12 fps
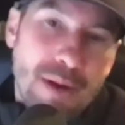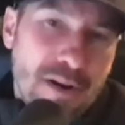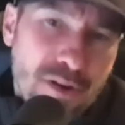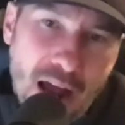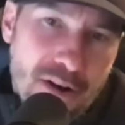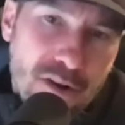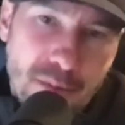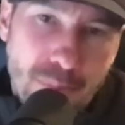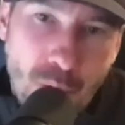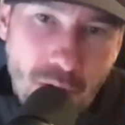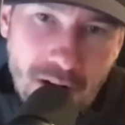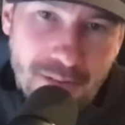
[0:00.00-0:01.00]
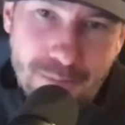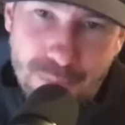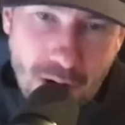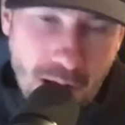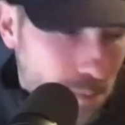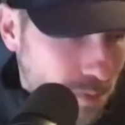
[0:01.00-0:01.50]
I mean, I knew the porn
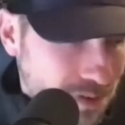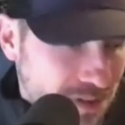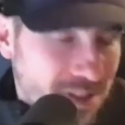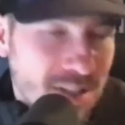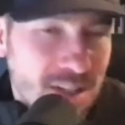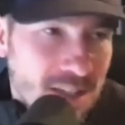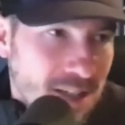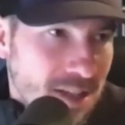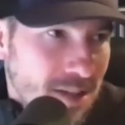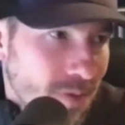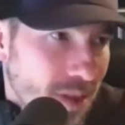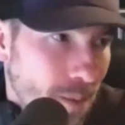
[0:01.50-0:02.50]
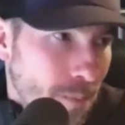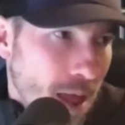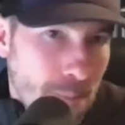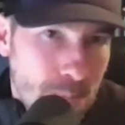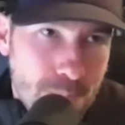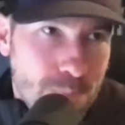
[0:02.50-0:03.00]
problem was
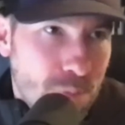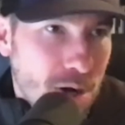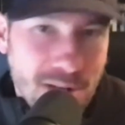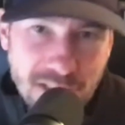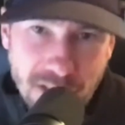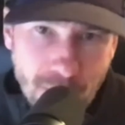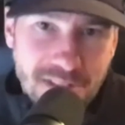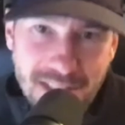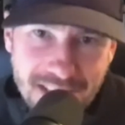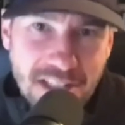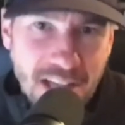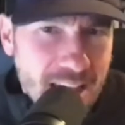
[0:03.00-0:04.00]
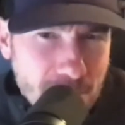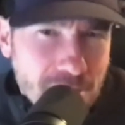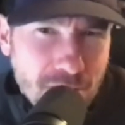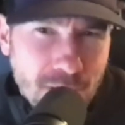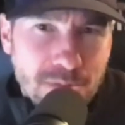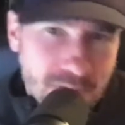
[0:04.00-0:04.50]
pretty much almost the same in
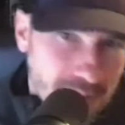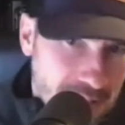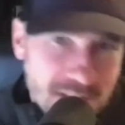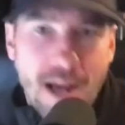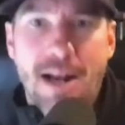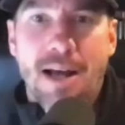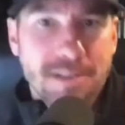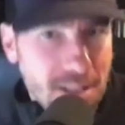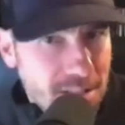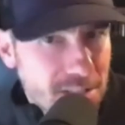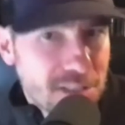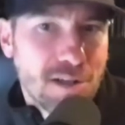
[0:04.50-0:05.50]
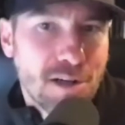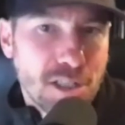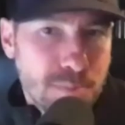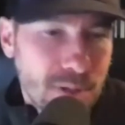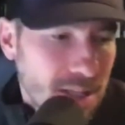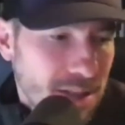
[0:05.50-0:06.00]
terms of inside, outside the
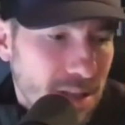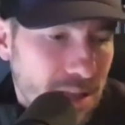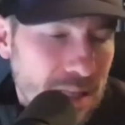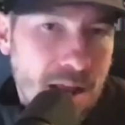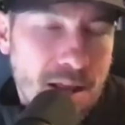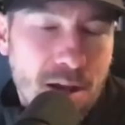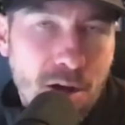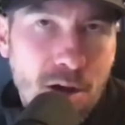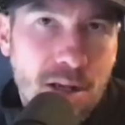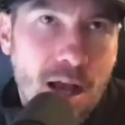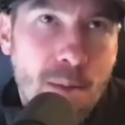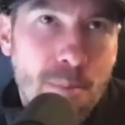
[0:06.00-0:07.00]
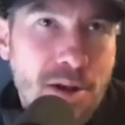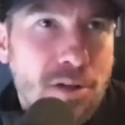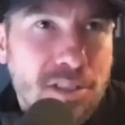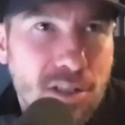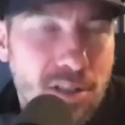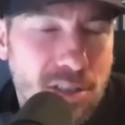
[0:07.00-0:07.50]
church, but hookup, I
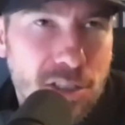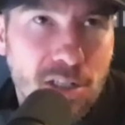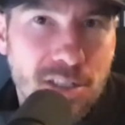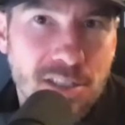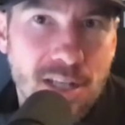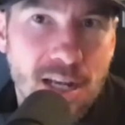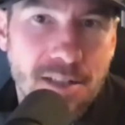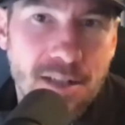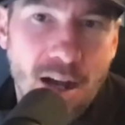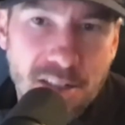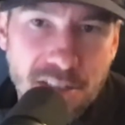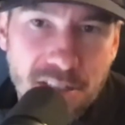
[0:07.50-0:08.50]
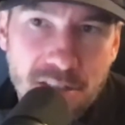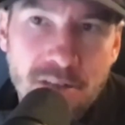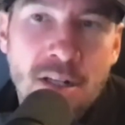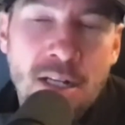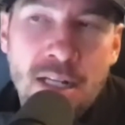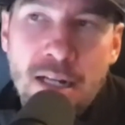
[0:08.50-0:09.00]
know certain churches I talk to,
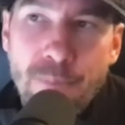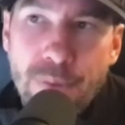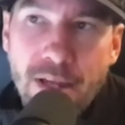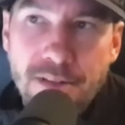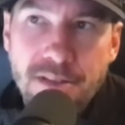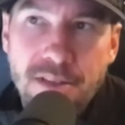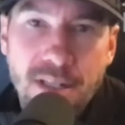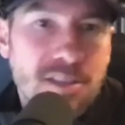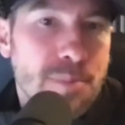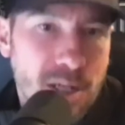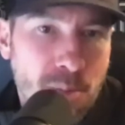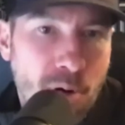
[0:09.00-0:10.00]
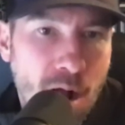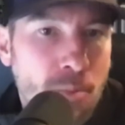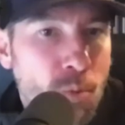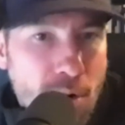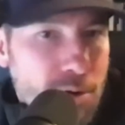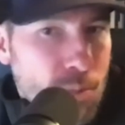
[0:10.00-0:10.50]
it's a bigger
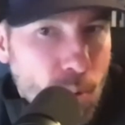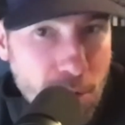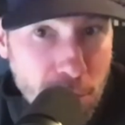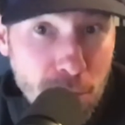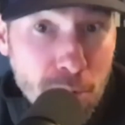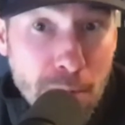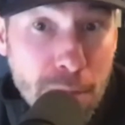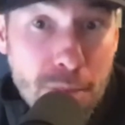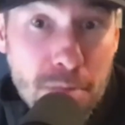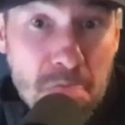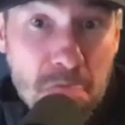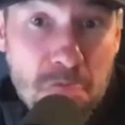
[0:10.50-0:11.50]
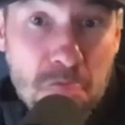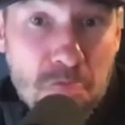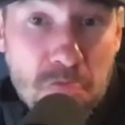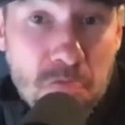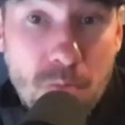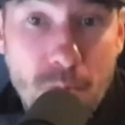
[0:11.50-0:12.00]
problem where youth,
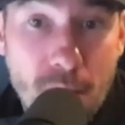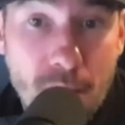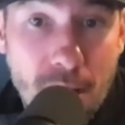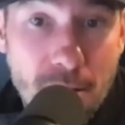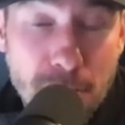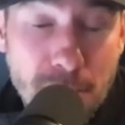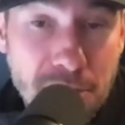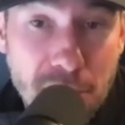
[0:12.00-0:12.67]
especially